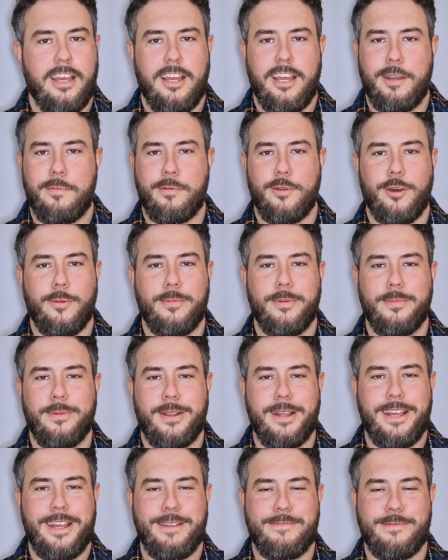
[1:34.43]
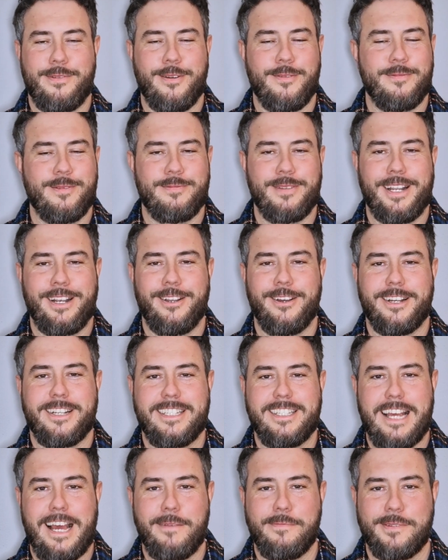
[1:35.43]
It probably
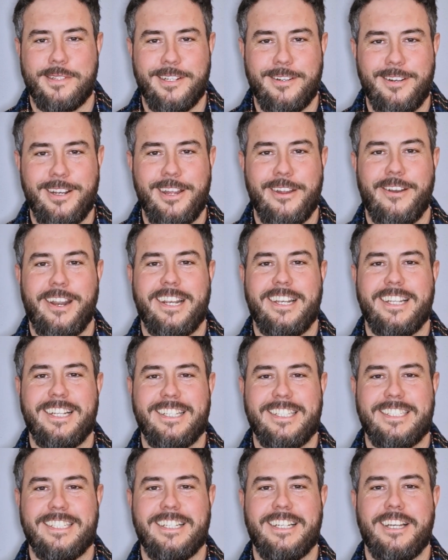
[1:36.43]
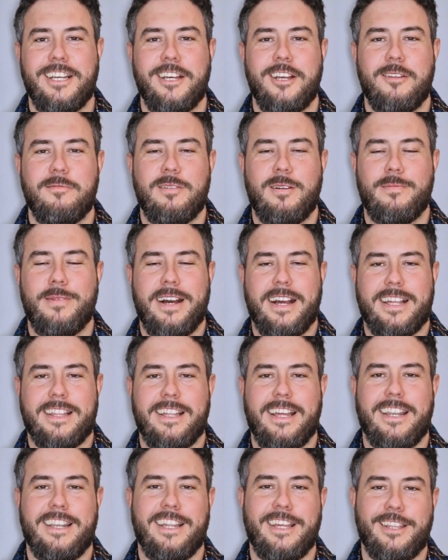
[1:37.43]
looked absolutely horrendous, but back
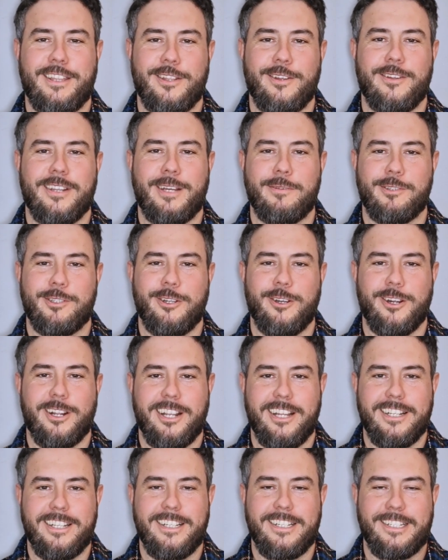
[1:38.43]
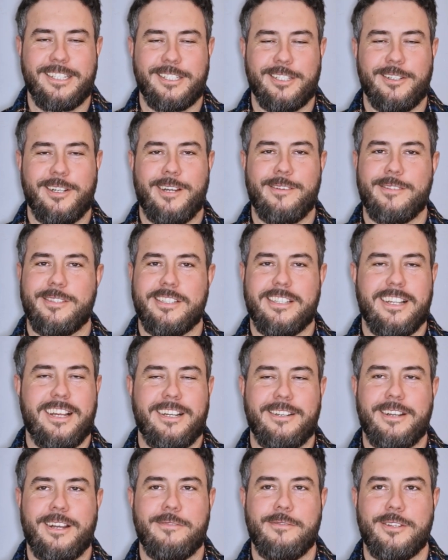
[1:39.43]
then I thought I was chocolate. So
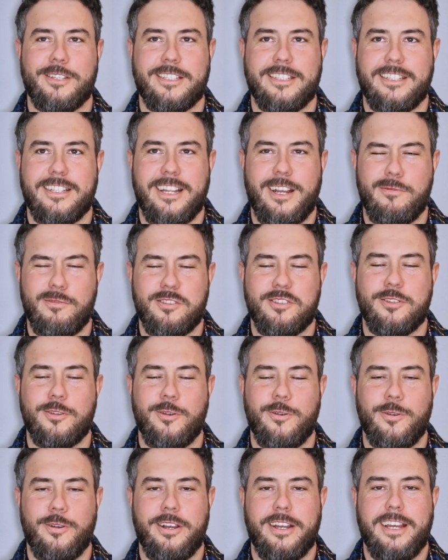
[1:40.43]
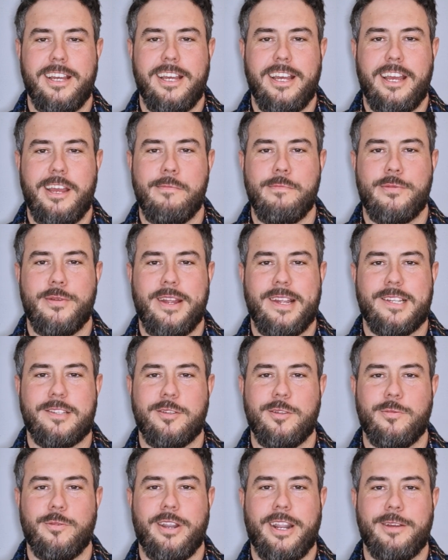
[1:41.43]
I was so impressed
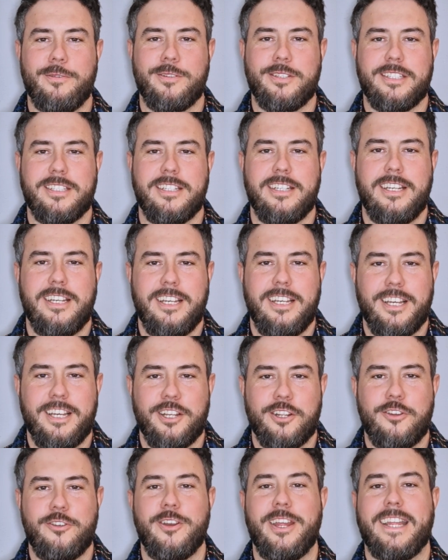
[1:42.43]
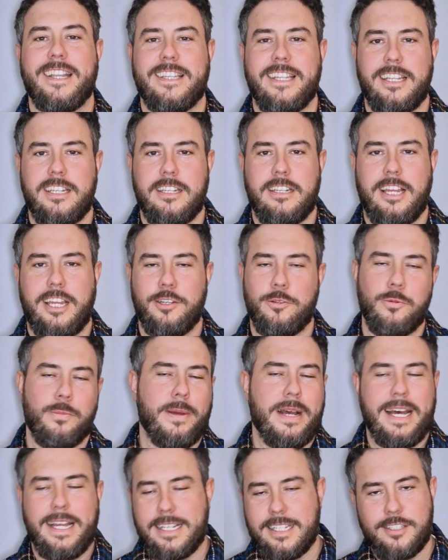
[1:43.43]
with what I was creating. I do
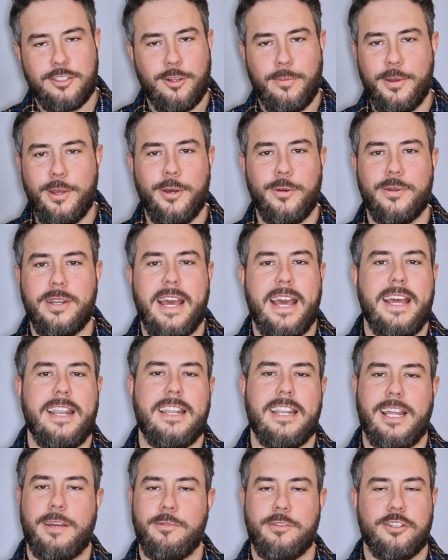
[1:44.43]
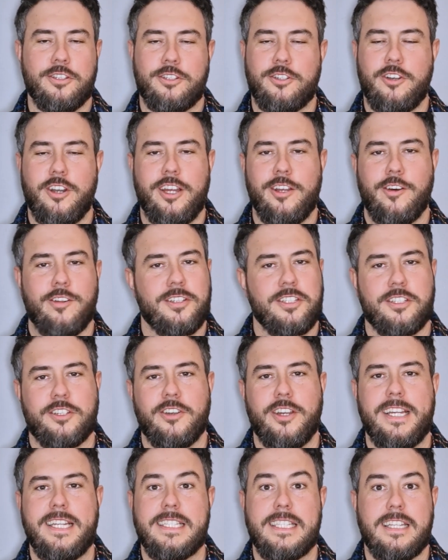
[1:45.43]
patterns on my own head and I would just try all these
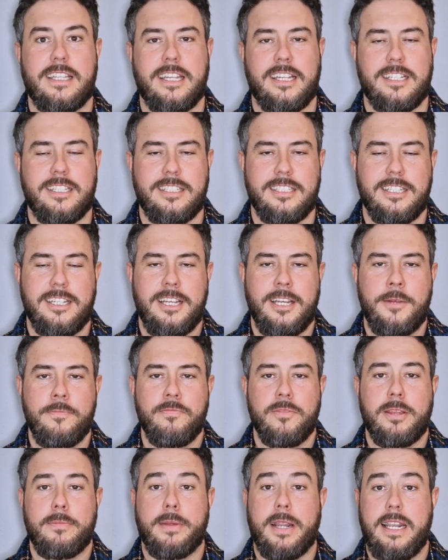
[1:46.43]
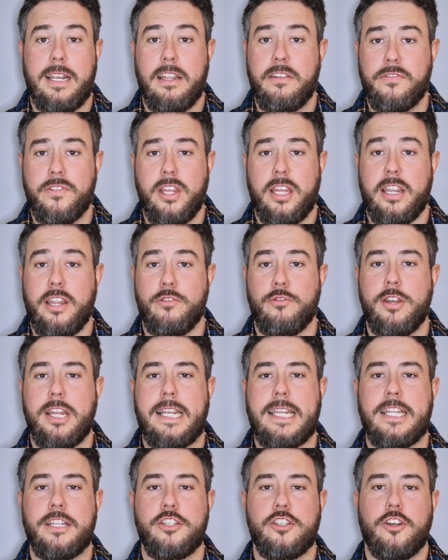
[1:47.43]
crazy things. But I loved it, I
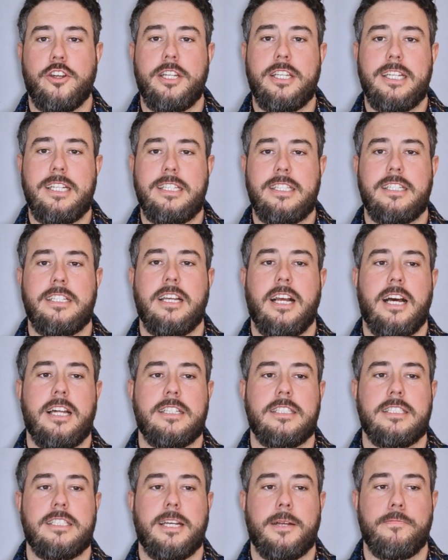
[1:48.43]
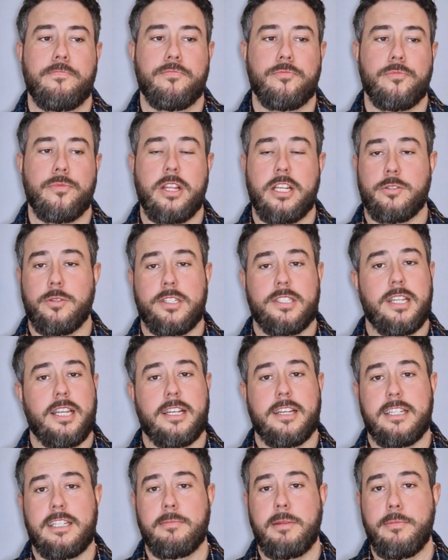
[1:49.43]
really enjoyed it. And so I started
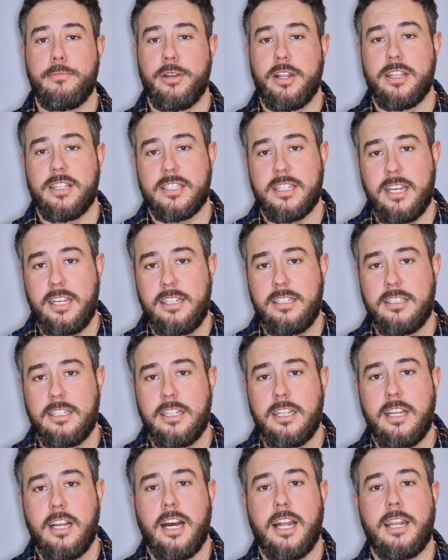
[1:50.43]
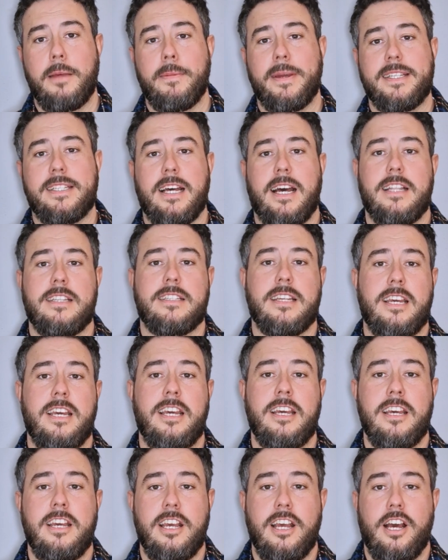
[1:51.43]
cutting my brother's hair and then my dad's
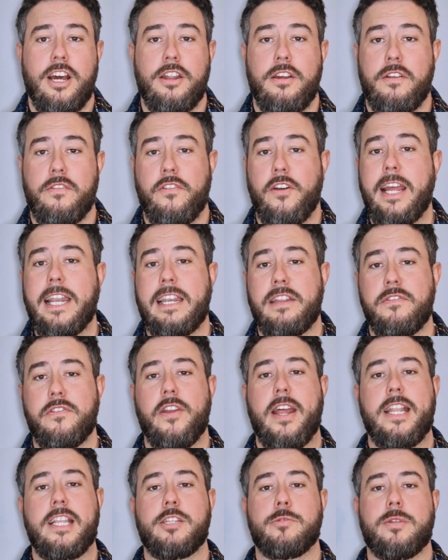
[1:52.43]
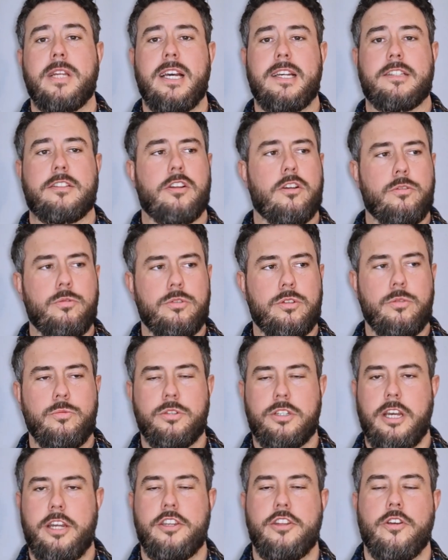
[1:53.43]
hair. And finally friends would ask, oh, who's
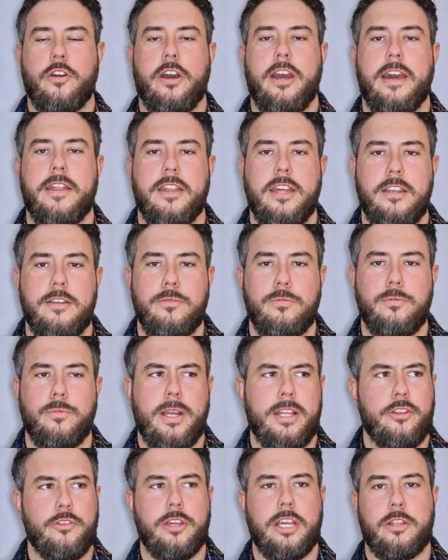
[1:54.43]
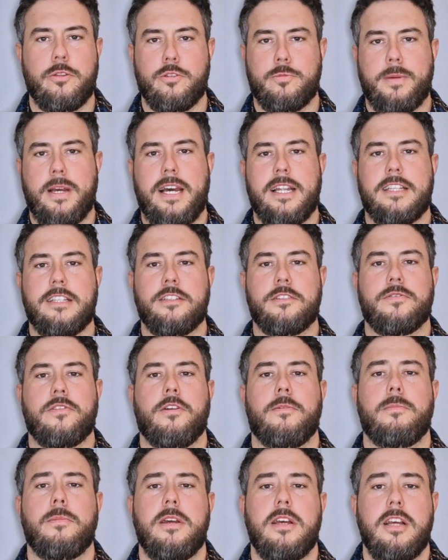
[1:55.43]
cutting your hair then? Where did you get those patterns
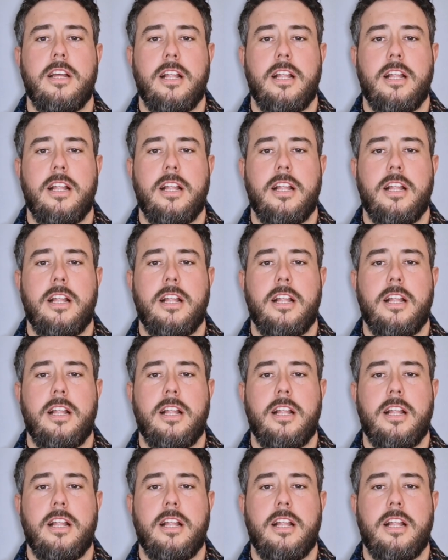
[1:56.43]
from?